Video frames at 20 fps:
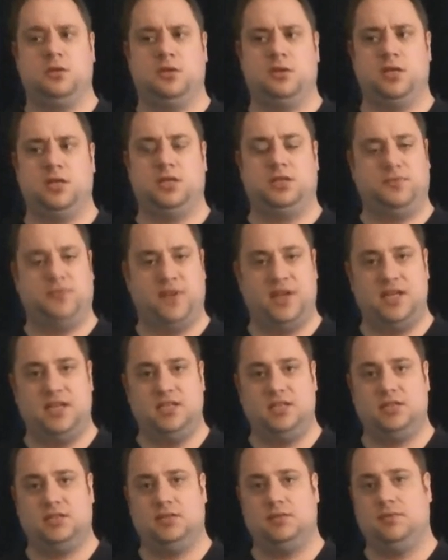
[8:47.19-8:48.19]
his
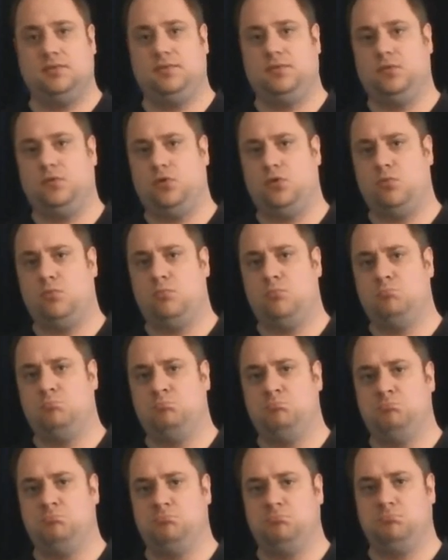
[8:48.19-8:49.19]
face from
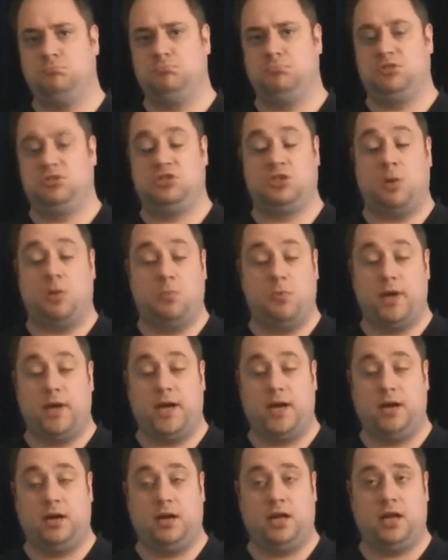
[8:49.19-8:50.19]

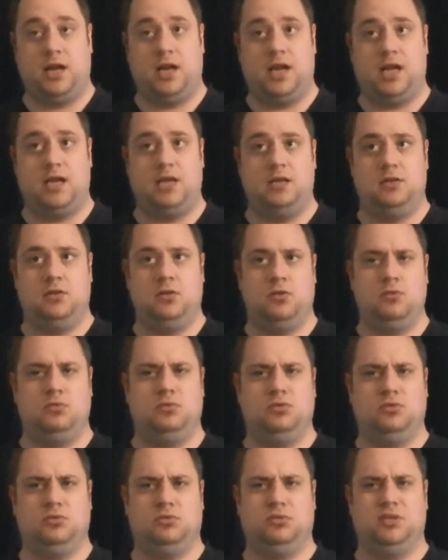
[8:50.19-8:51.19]
somewhere and I don't
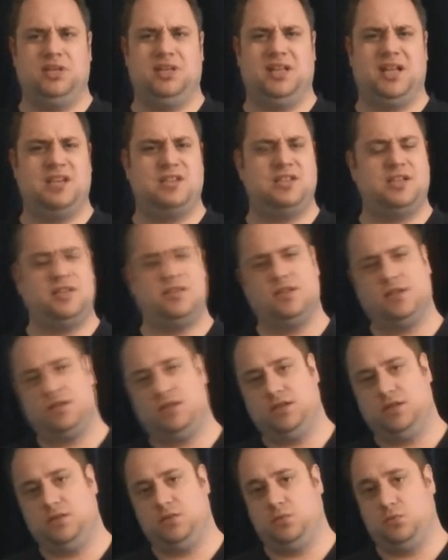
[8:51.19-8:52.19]
realize
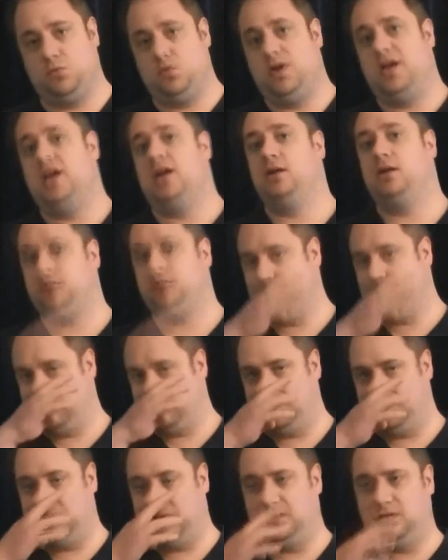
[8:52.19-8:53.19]
exactly where
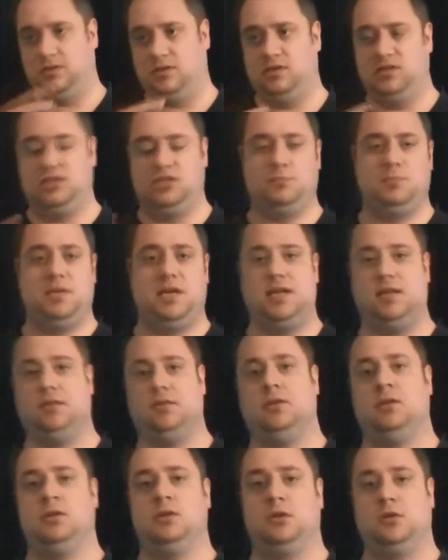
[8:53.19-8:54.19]
uh, this man
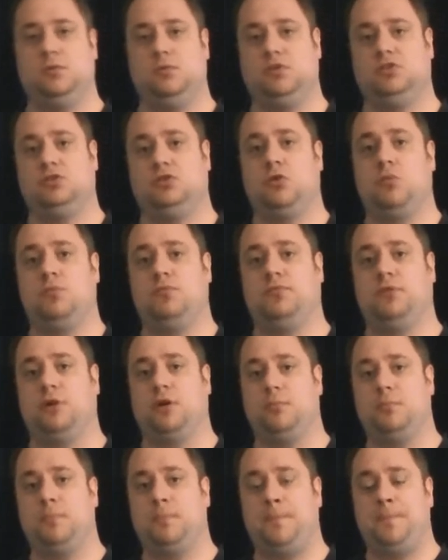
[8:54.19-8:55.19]
was come
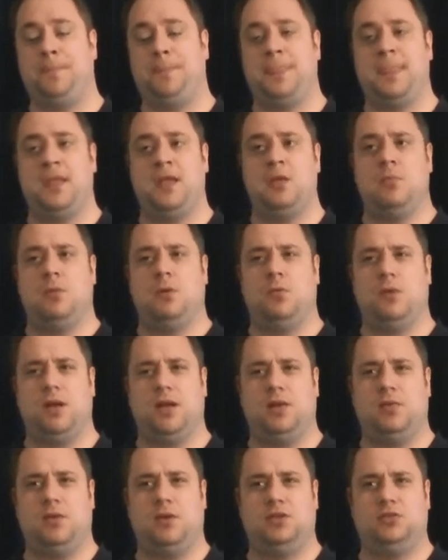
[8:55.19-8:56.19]
from but when
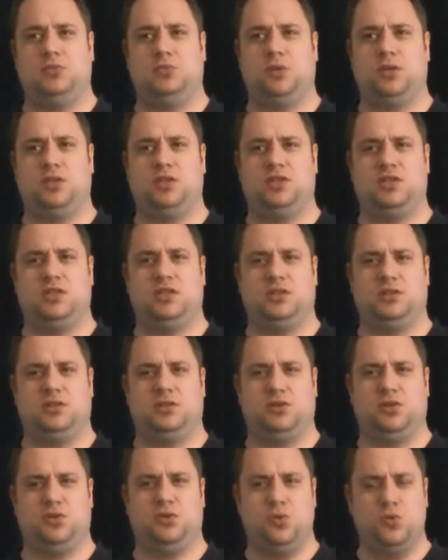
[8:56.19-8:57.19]
I was watch
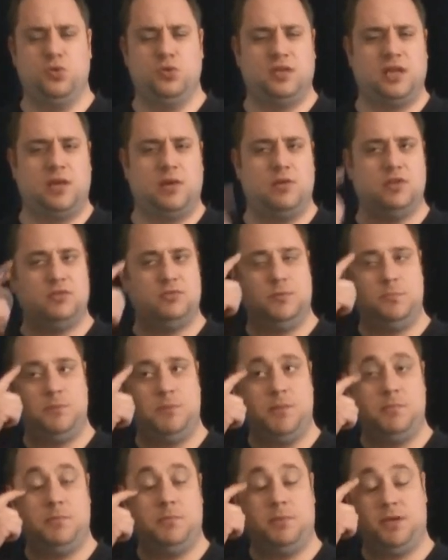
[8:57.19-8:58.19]
good I was
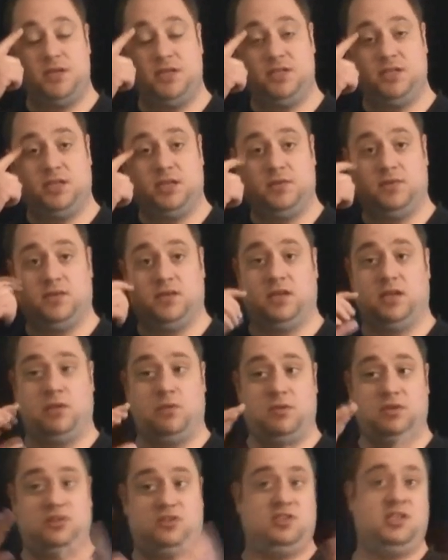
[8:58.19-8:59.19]
remember myself that I
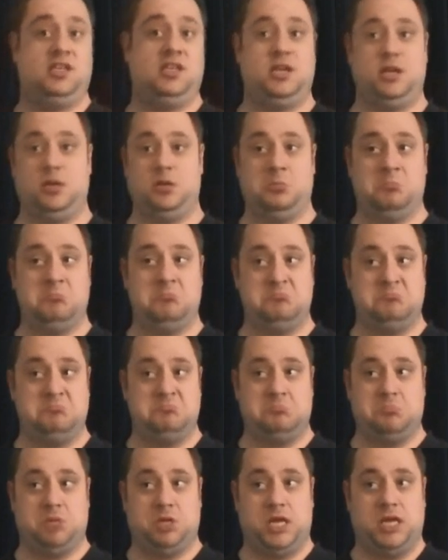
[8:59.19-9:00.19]
was see him
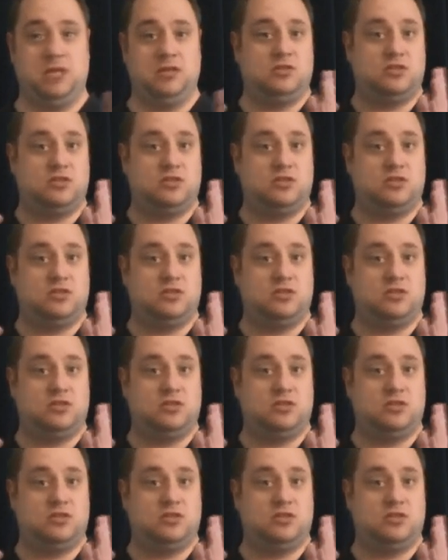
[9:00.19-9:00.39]
in